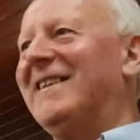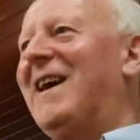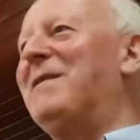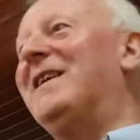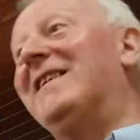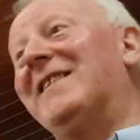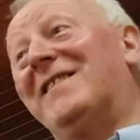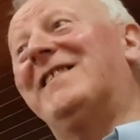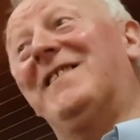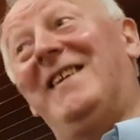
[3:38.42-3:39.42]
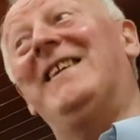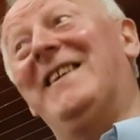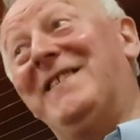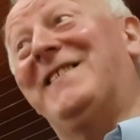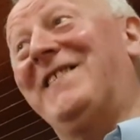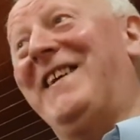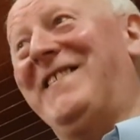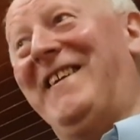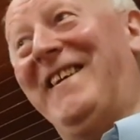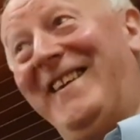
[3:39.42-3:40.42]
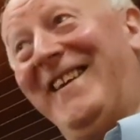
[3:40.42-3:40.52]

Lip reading: I mean, he is crazy.